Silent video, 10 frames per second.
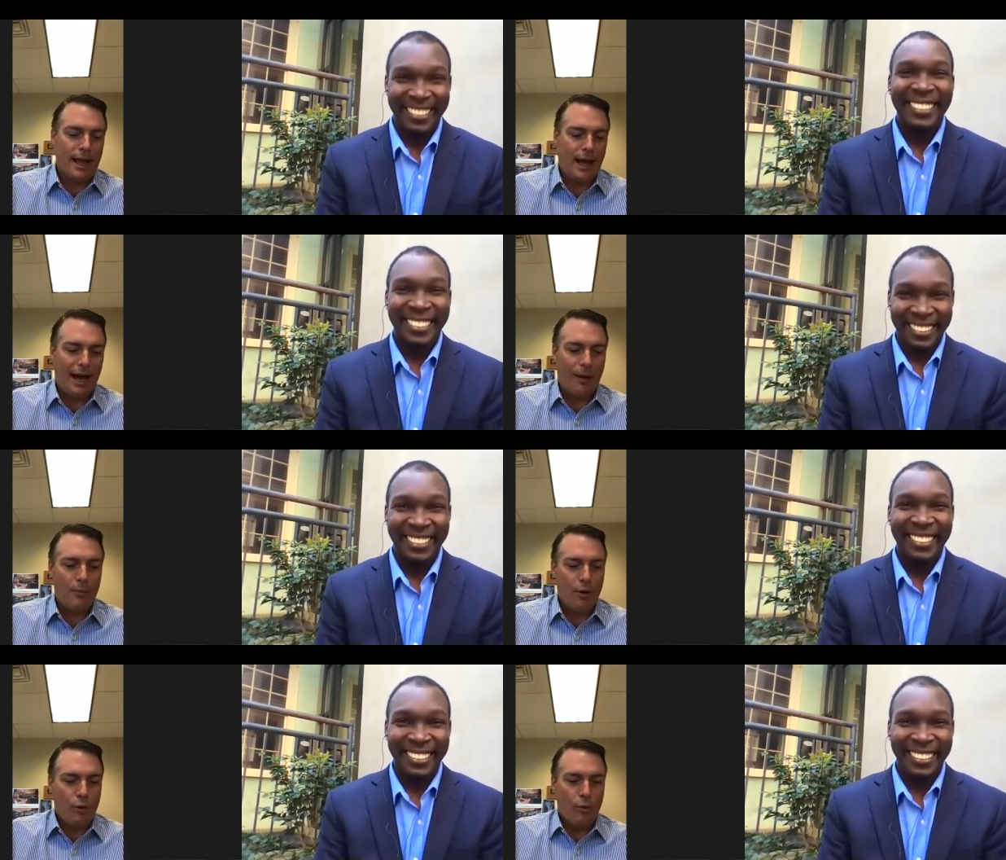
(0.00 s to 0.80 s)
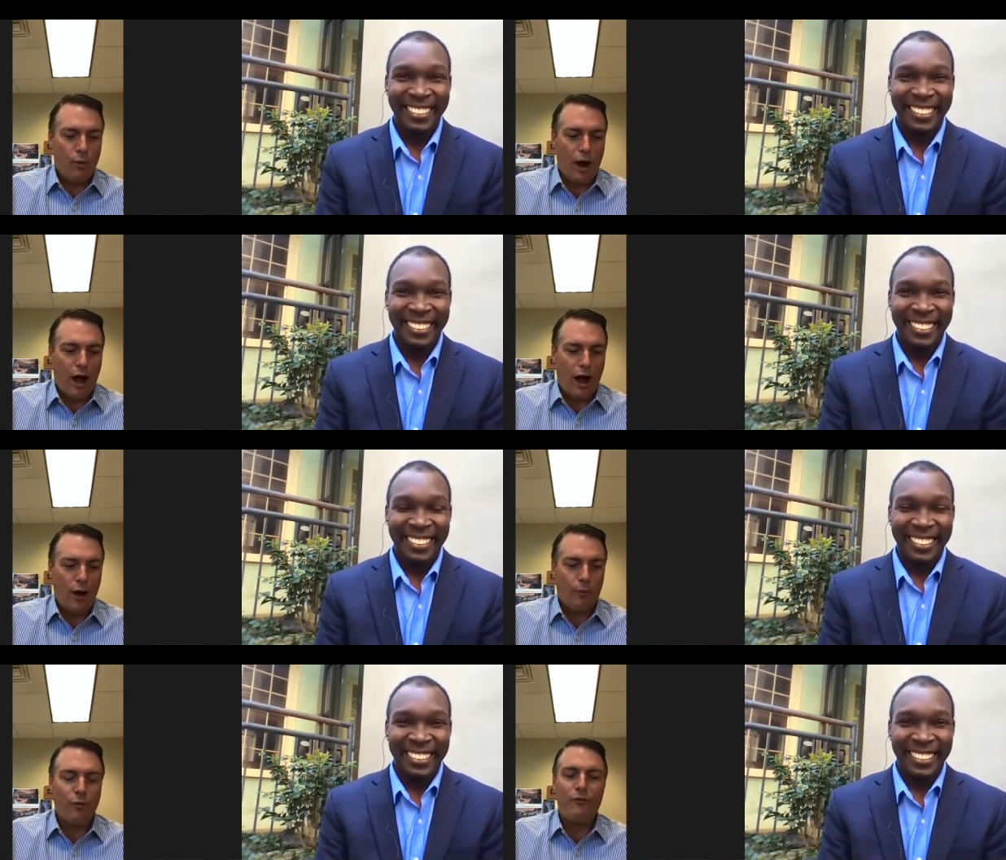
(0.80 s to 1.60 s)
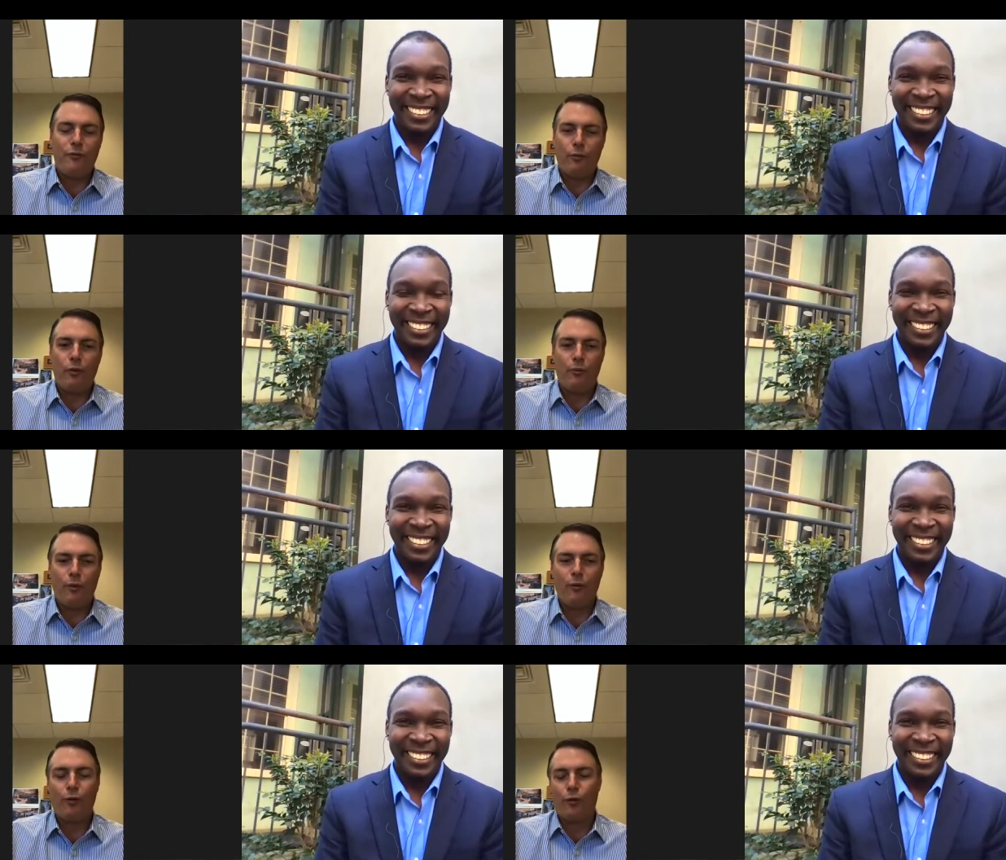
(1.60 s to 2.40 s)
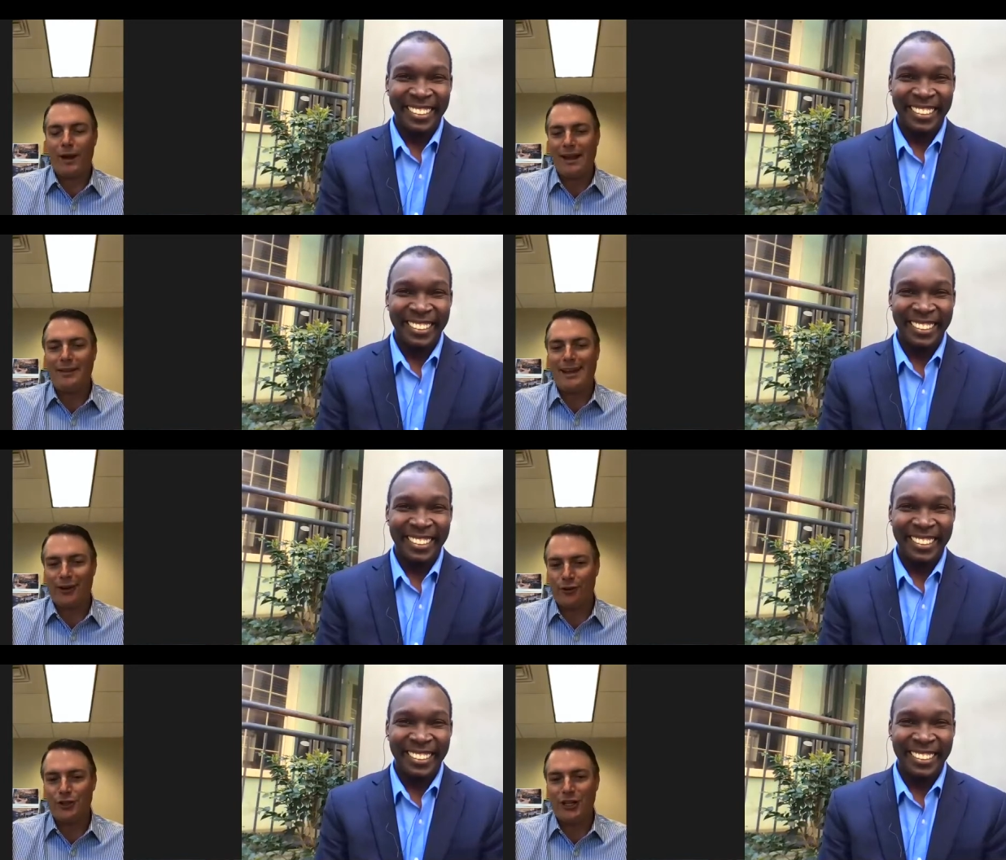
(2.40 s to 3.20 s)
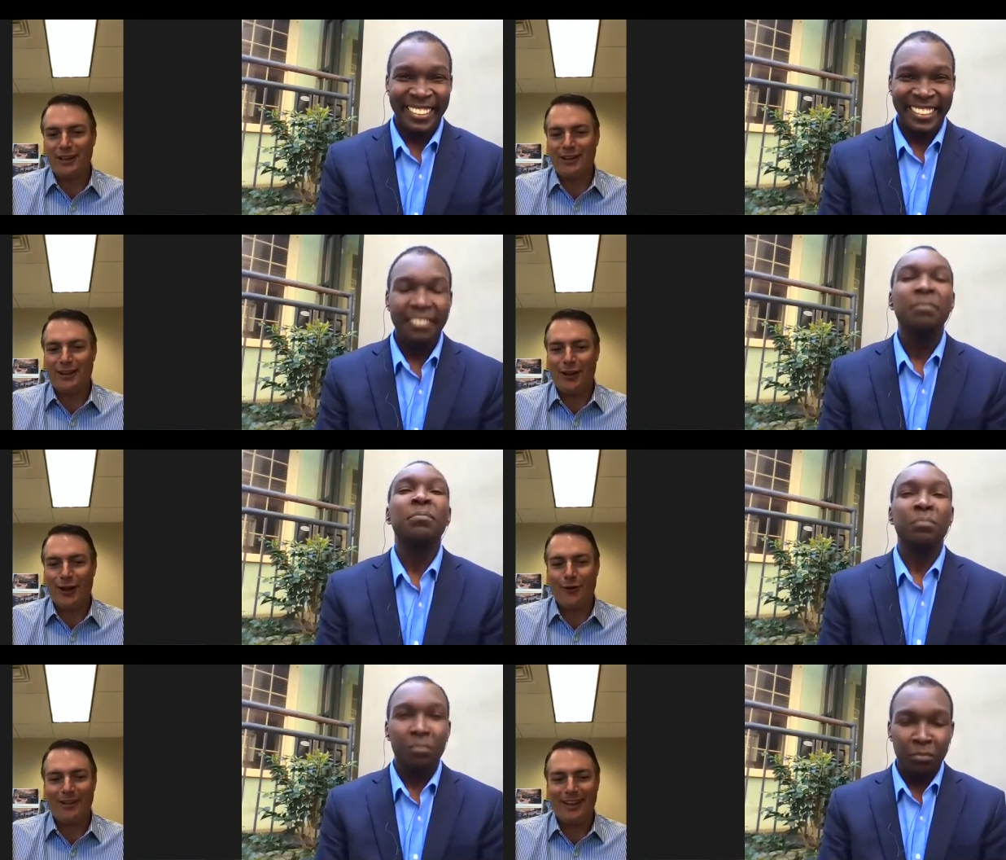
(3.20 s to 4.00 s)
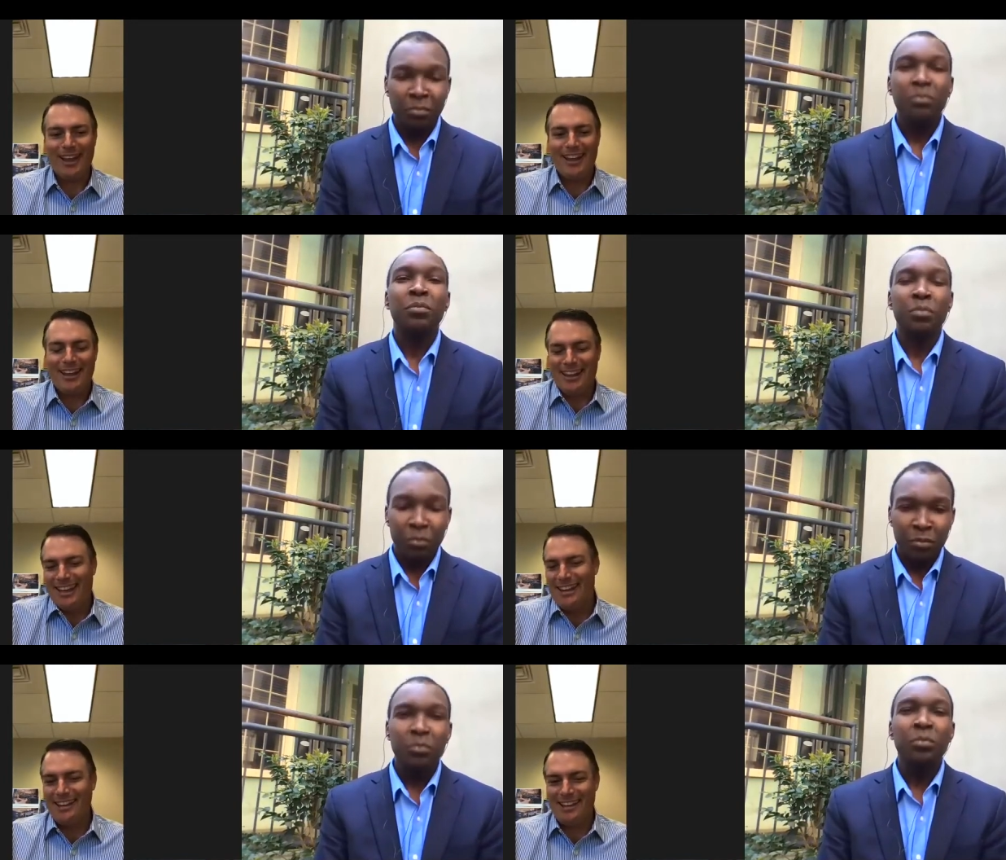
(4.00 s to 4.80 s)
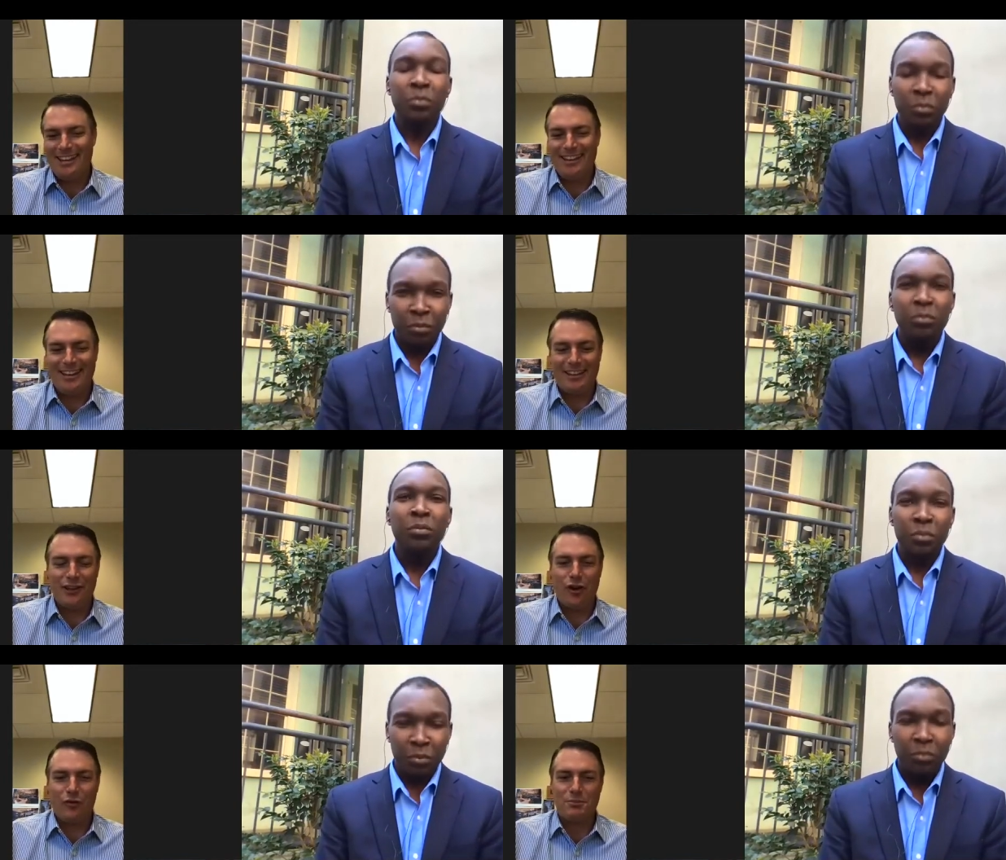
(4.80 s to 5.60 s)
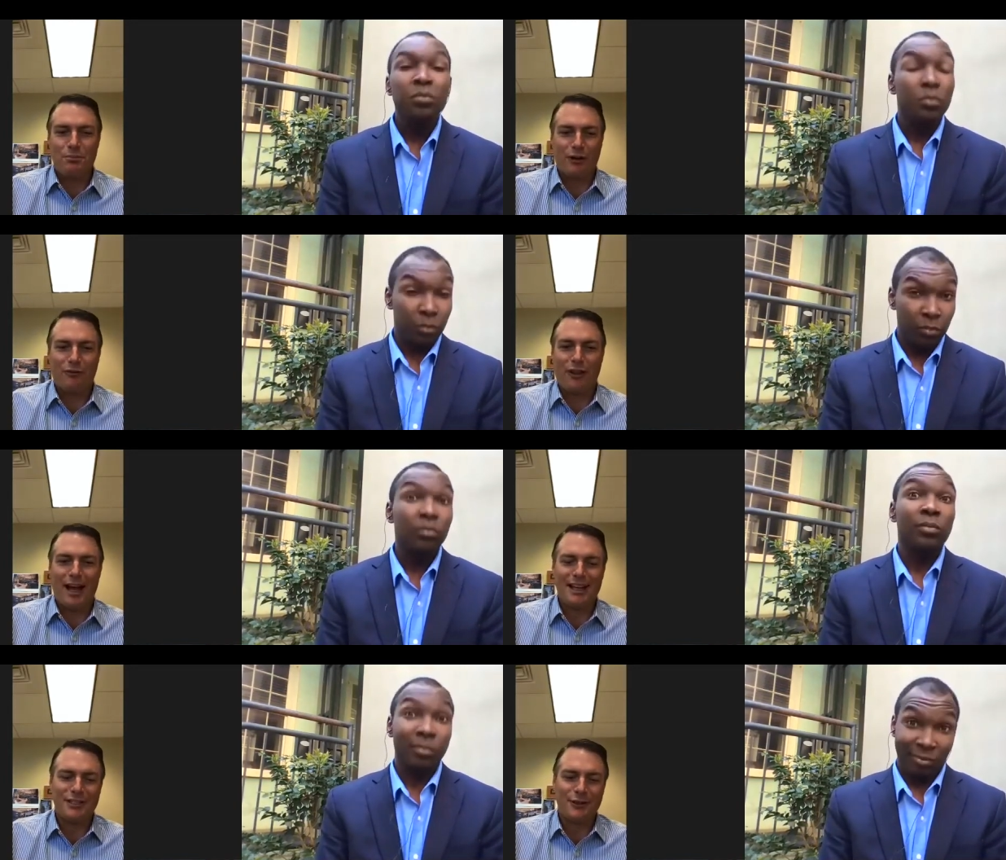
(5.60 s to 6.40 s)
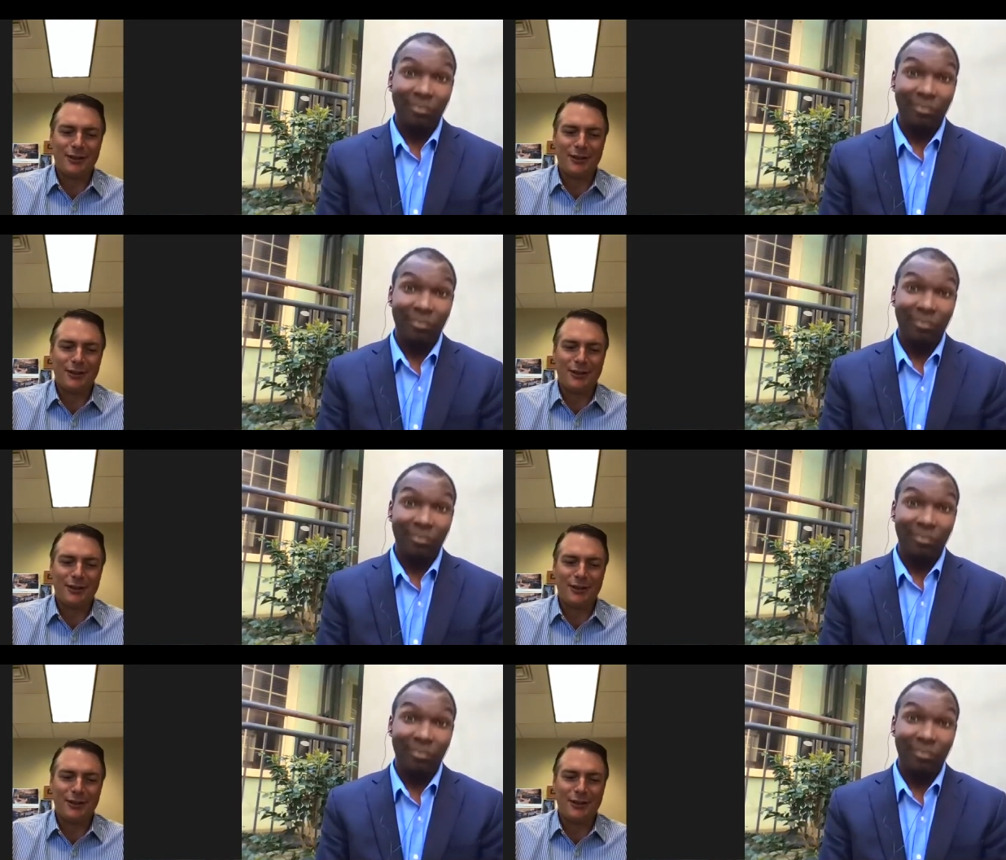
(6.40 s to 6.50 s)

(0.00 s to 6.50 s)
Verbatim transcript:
Speaker 1: and um, we'll, we'll we'll create the energy, you know, and you get you get the nervous butterflies. You're